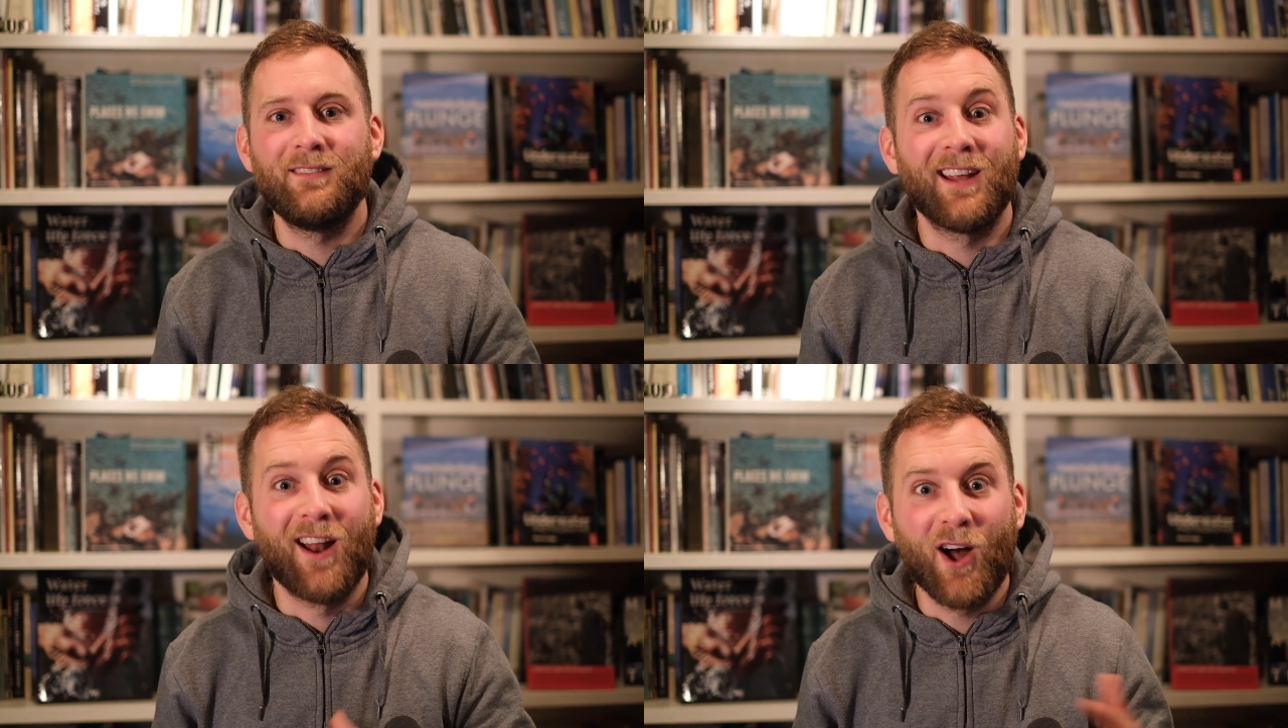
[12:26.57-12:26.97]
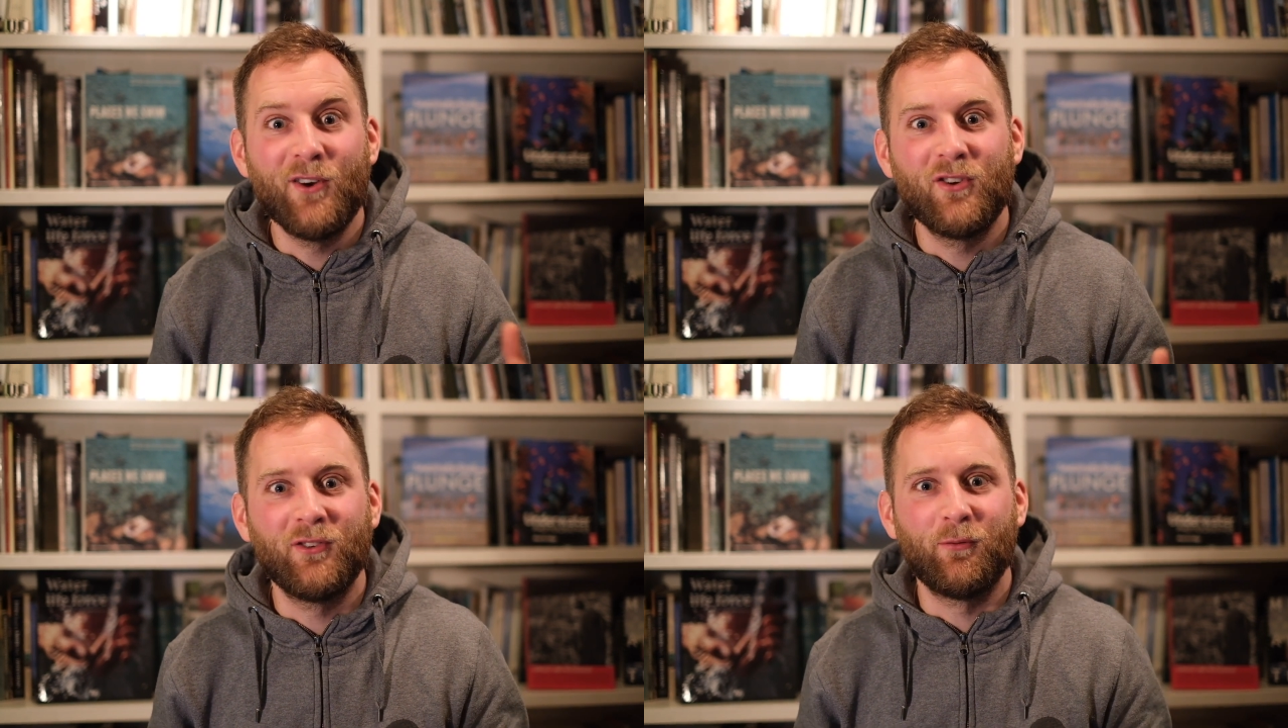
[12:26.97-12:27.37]
taking
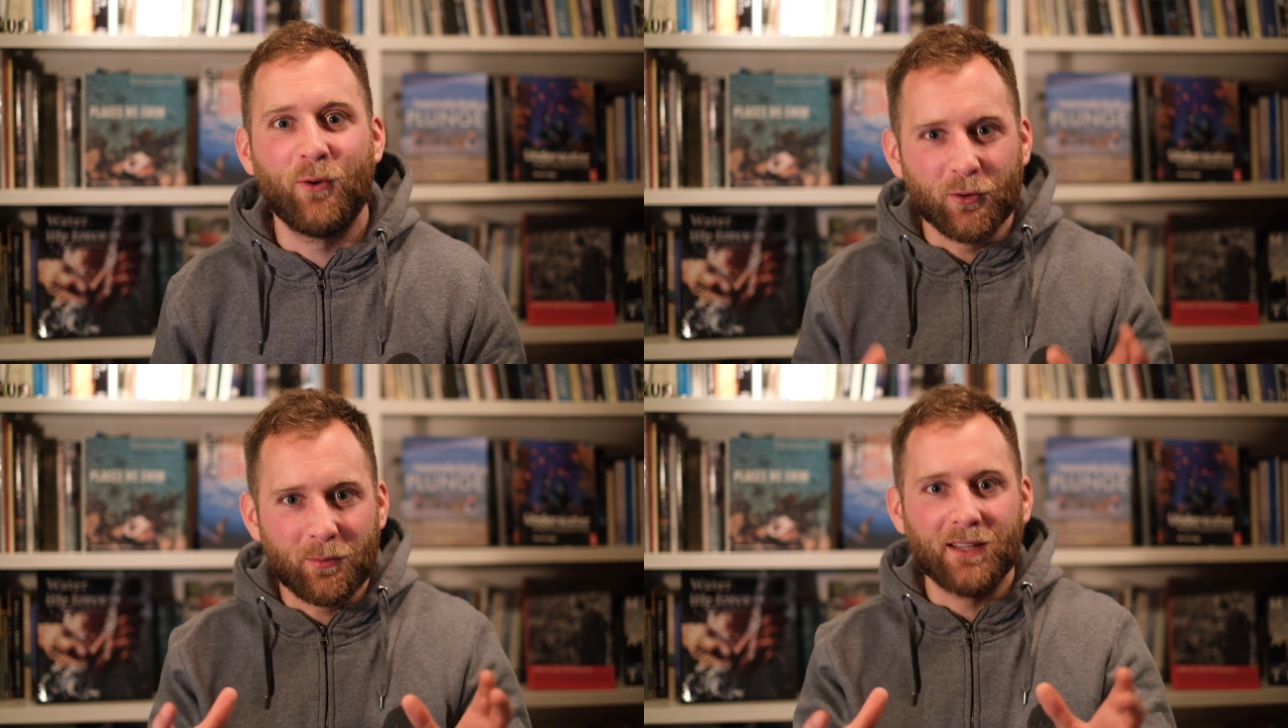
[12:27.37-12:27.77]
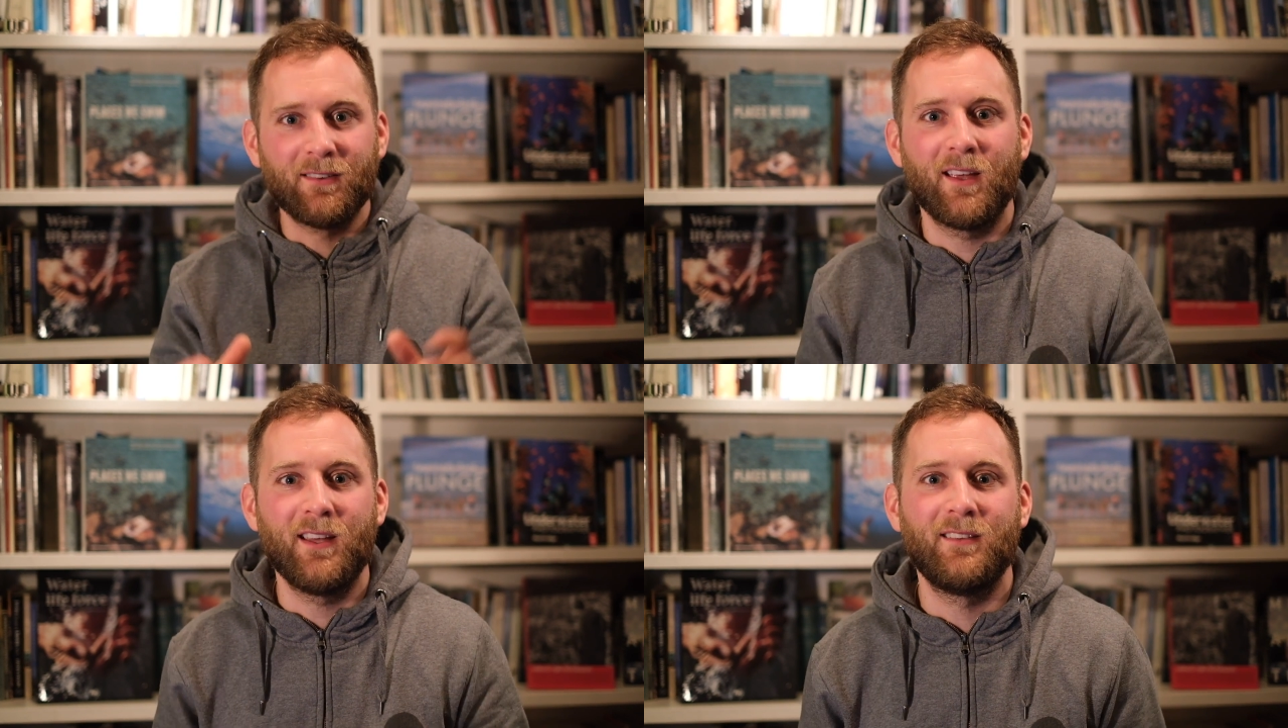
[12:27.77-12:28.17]
hundreds of photos, been
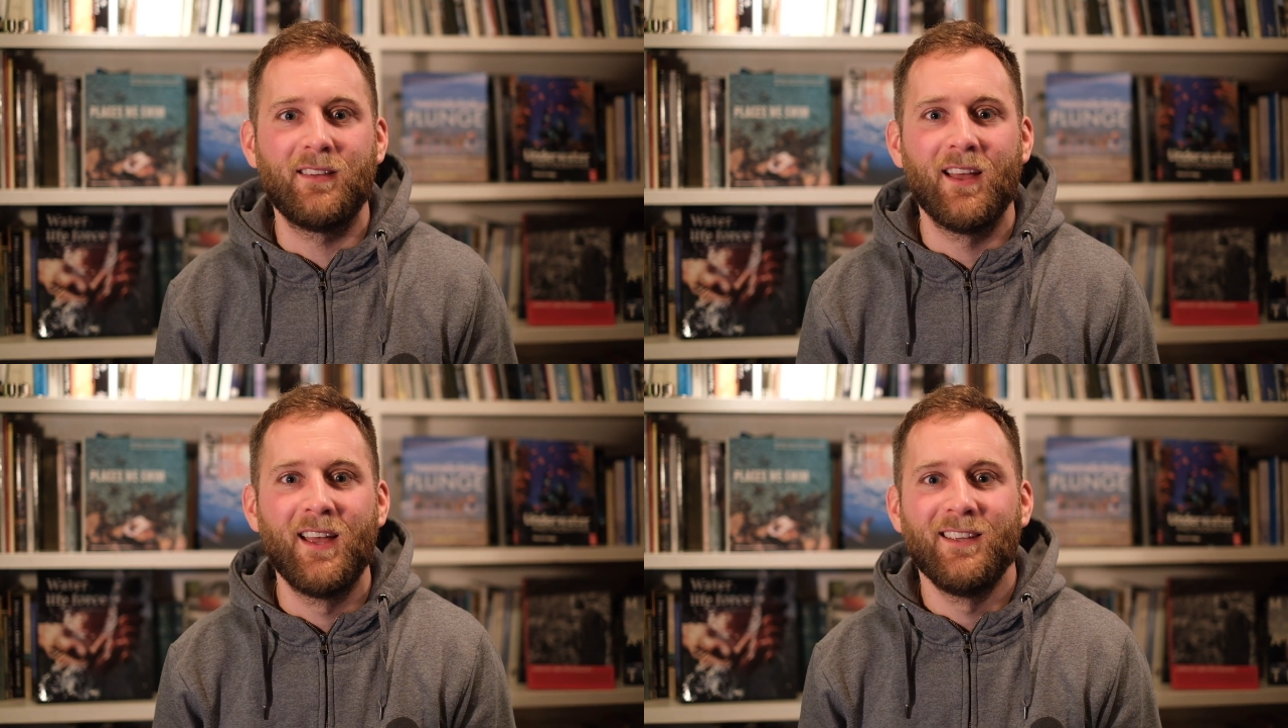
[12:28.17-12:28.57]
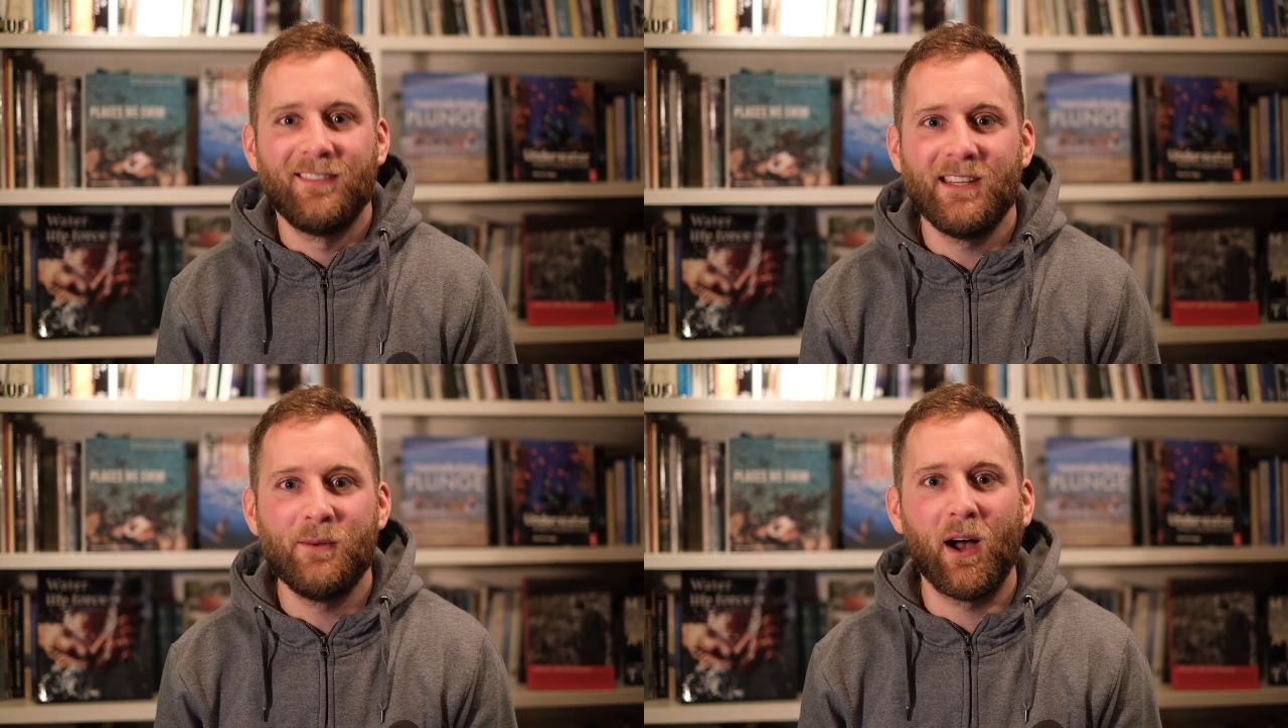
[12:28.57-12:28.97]
excited to
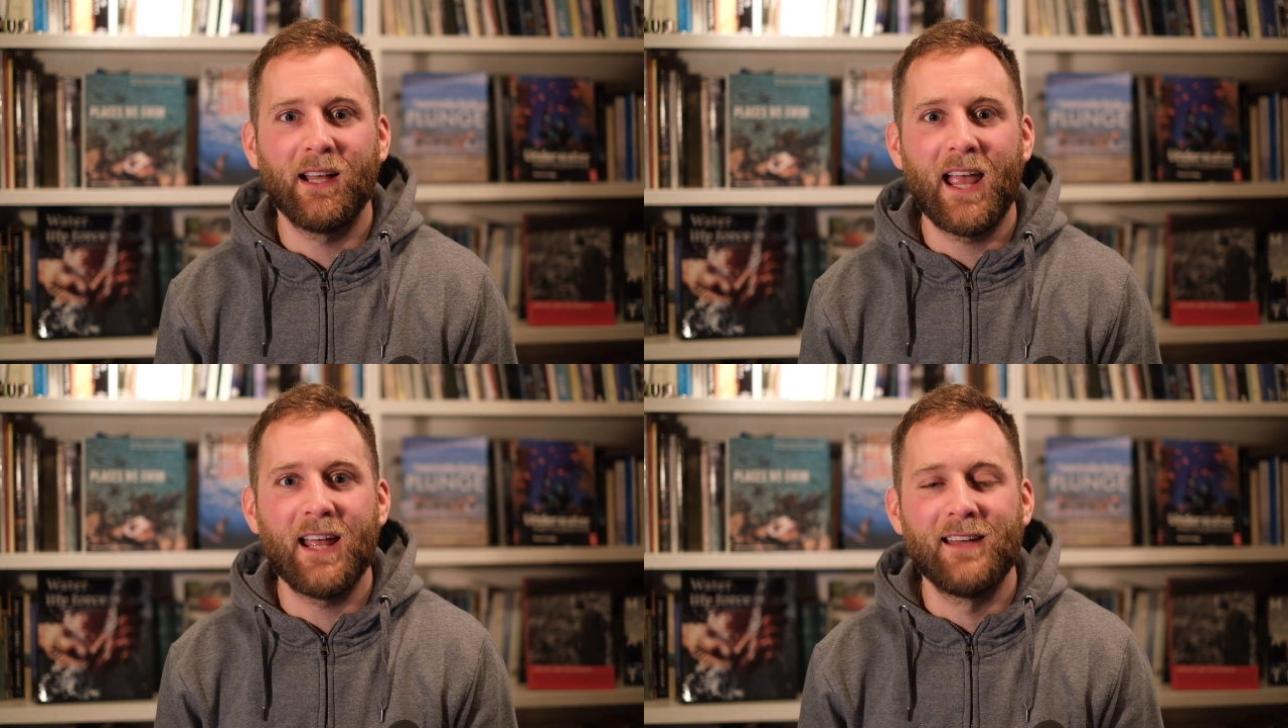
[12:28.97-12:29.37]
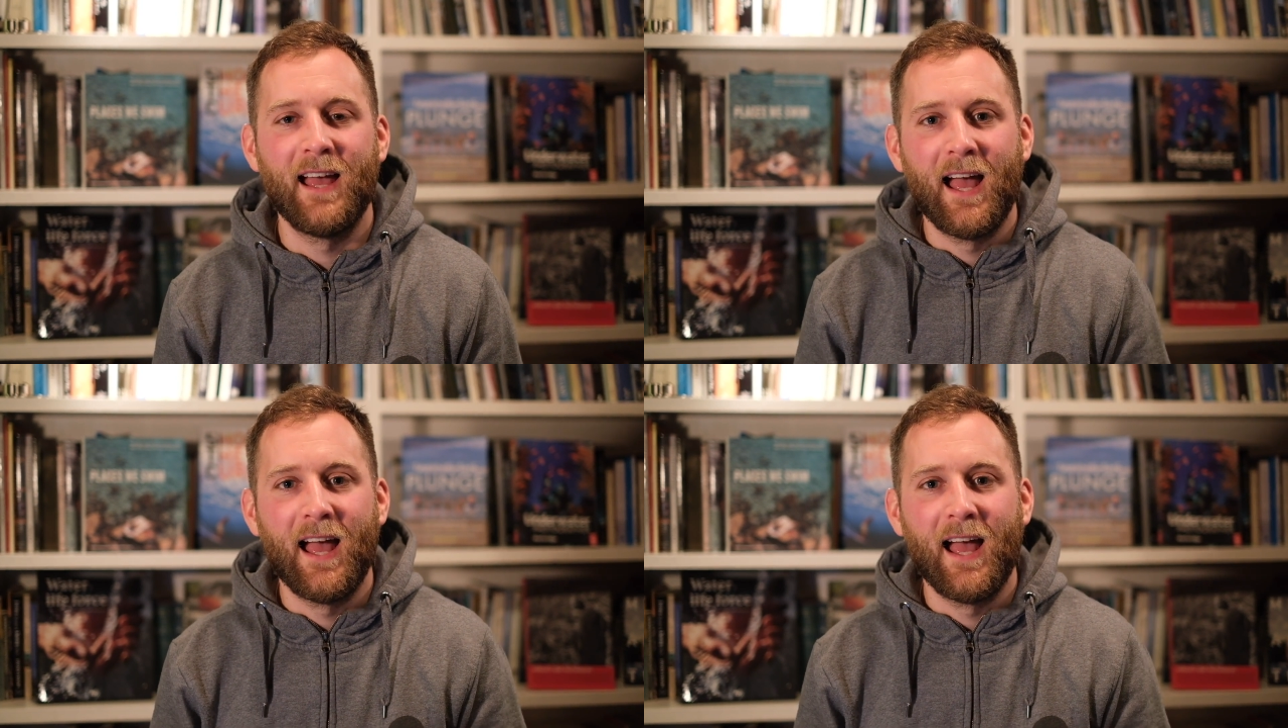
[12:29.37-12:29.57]
see what I get,